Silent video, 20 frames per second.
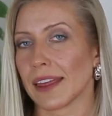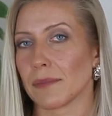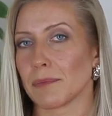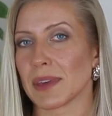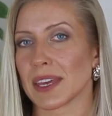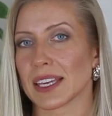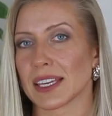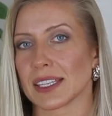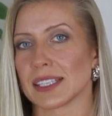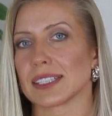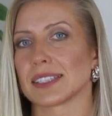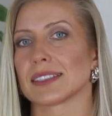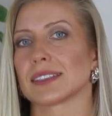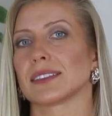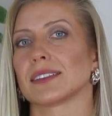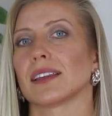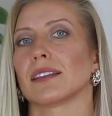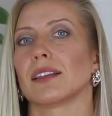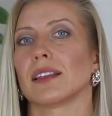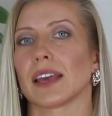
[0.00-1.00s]
because
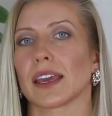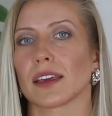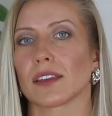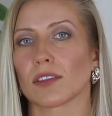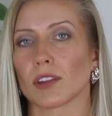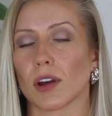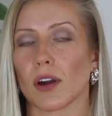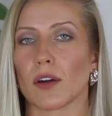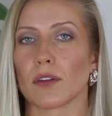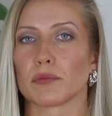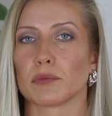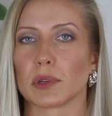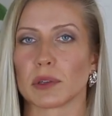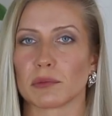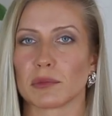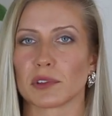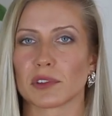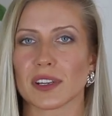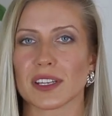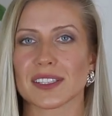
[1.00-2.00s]
the length of
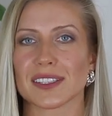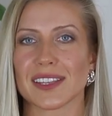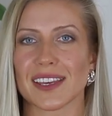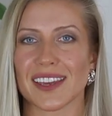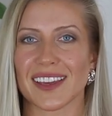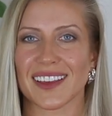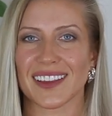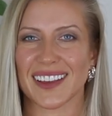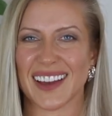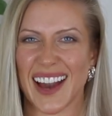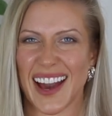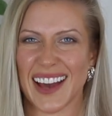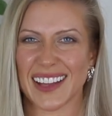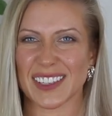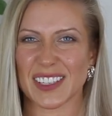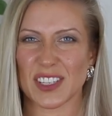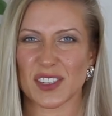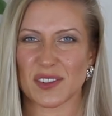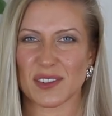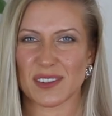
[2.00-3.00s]
Bermudas, they cut
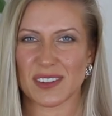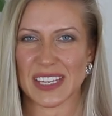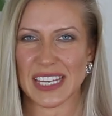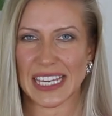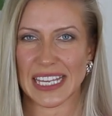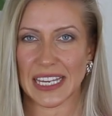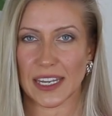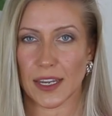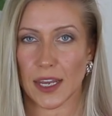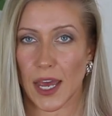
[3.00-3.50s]
you in